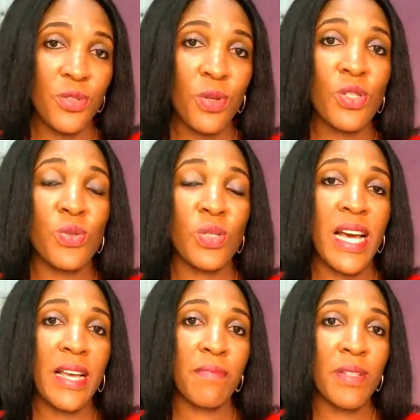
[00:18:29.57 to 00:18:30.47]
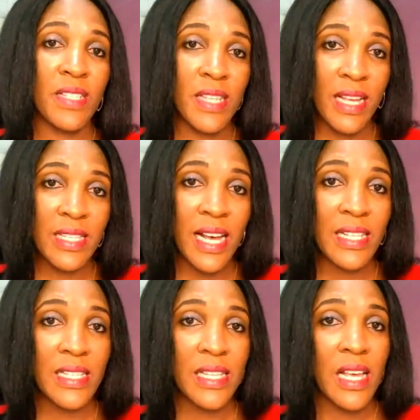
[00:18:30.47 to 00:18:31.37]
0 to
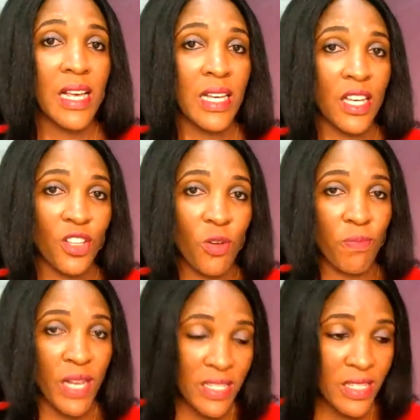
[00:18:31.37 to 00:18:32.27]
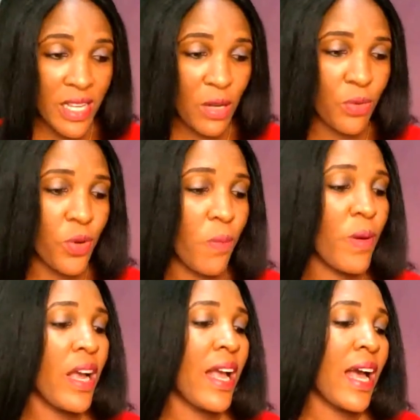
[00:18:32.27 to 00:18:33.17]
9%ers in your personal
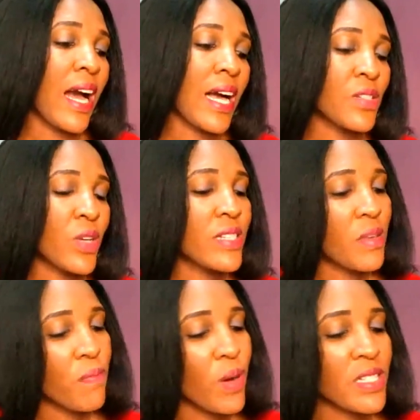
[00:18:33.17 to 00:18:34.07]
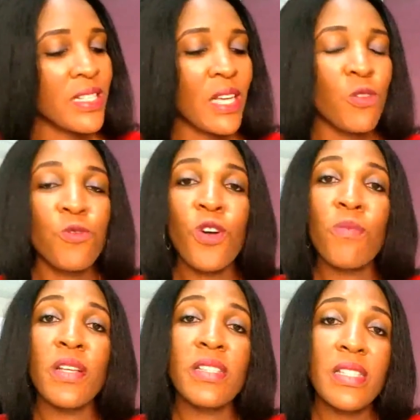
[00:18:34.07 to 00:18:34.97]
group. And so it's important that you form
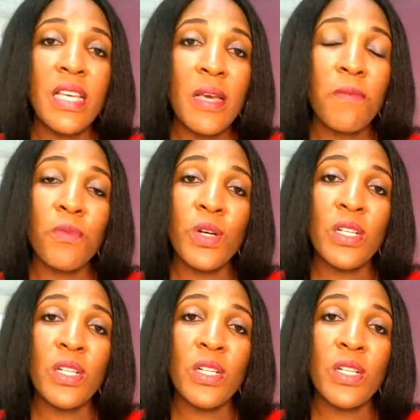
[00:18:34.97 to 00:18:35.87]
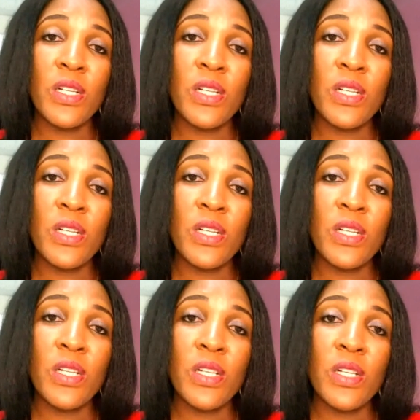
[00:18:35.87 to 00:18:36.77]
a team with
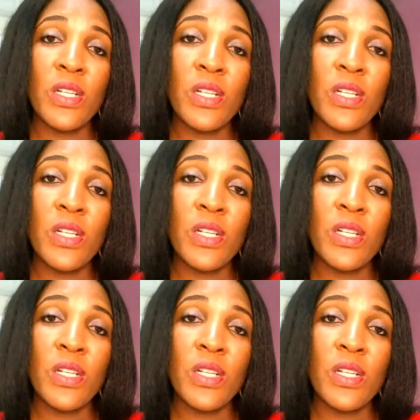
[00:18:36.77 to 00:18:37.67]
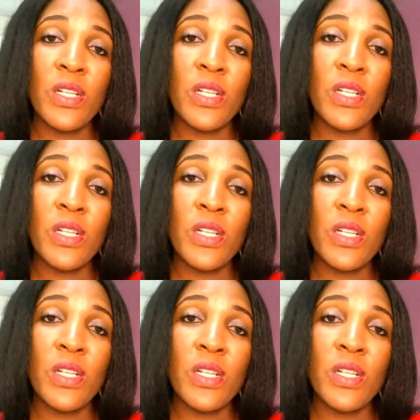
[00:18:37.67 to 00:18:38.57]
persons that will do the same
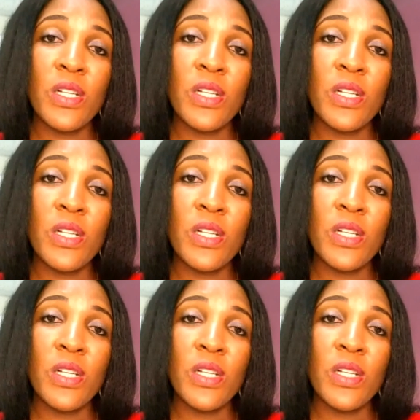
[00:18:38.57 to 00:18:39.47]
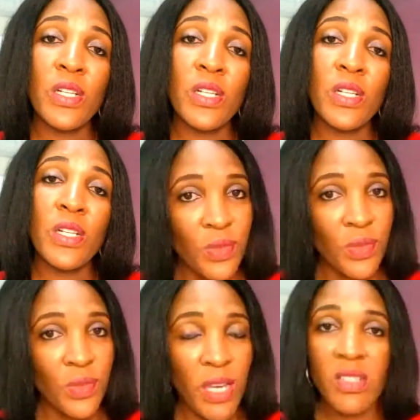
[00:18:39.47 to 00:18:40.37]
thing as you do,
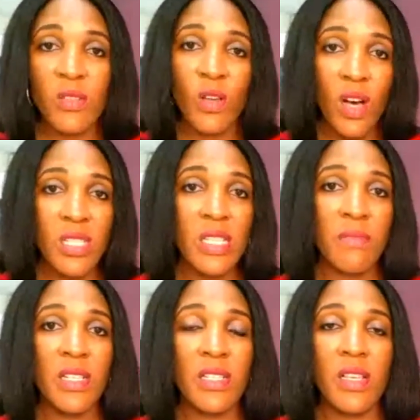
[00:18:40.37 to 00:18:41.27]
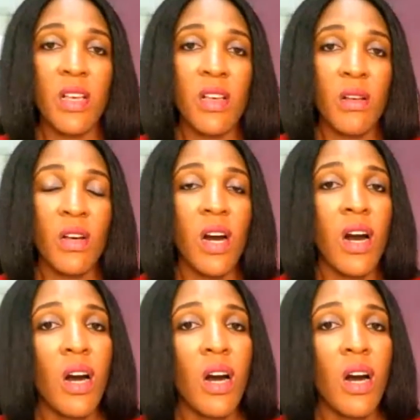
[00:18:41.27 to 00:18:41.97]
because core team is